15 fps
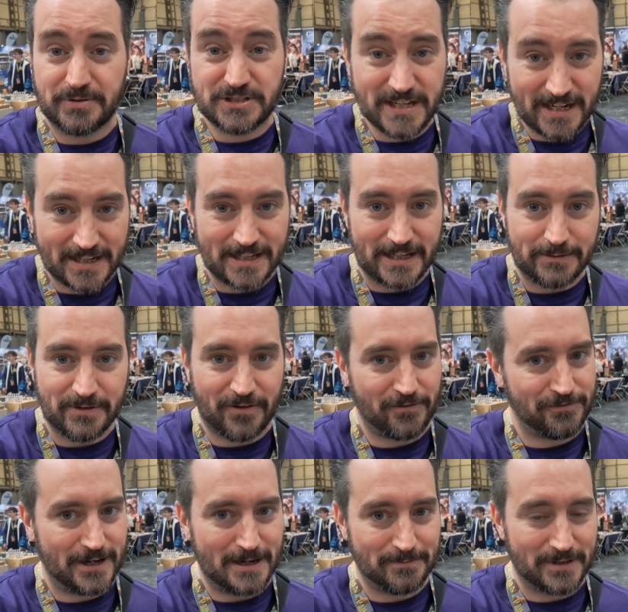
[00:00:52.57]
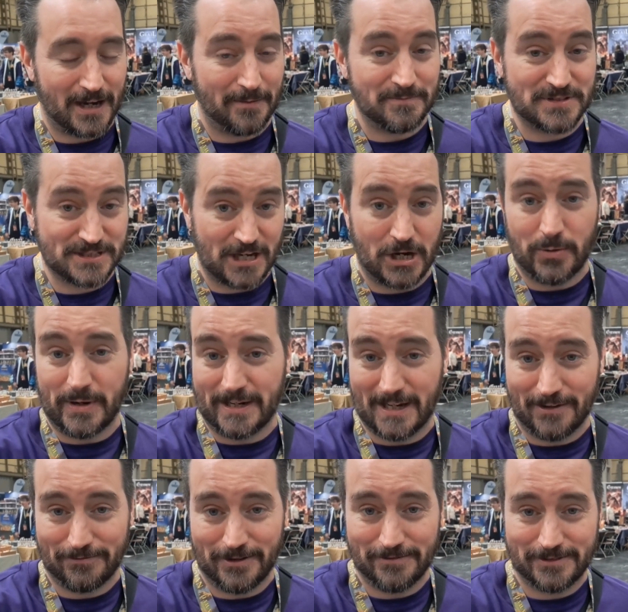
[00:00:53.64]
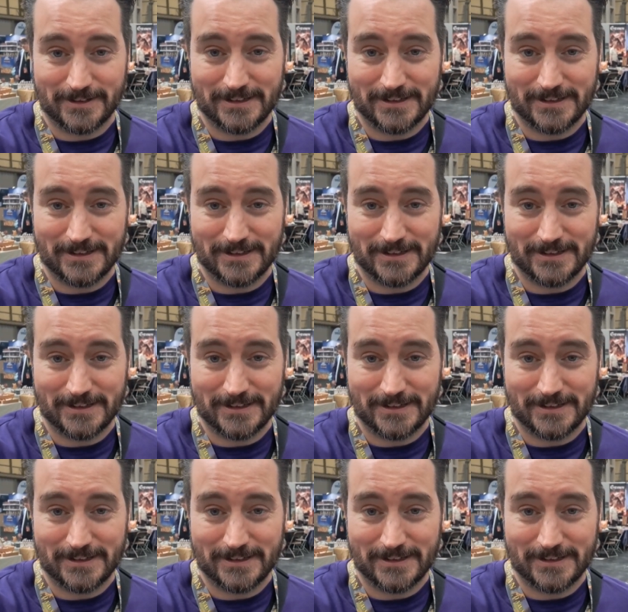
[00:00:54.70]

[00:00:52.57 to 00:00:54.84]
particularly with a theme that I'm so in love with.